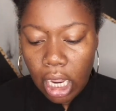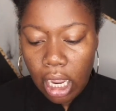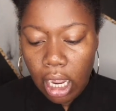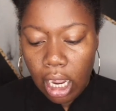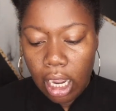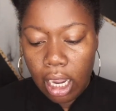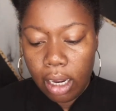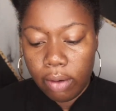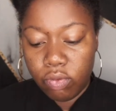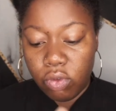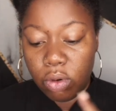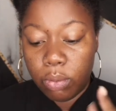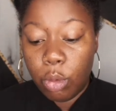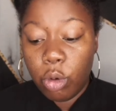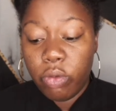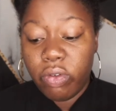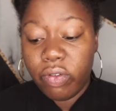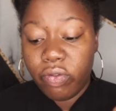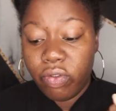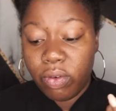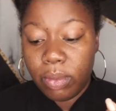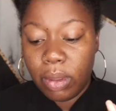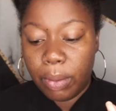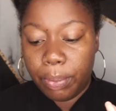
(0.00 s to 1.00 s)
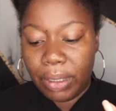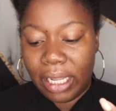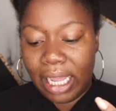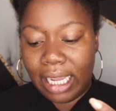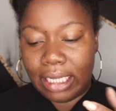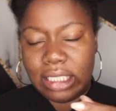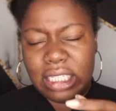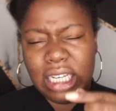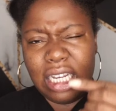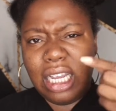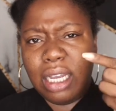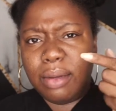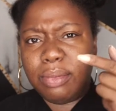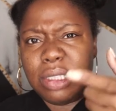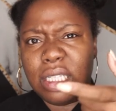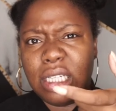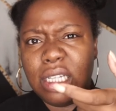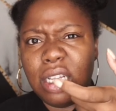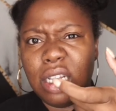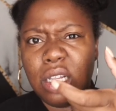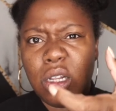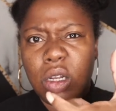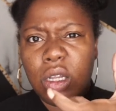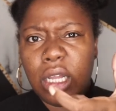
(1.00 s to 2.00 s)
remove it from the plastic. Comes in
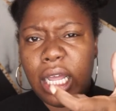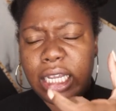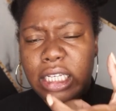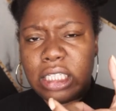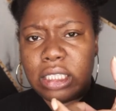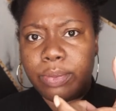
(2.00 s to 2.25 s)
a little like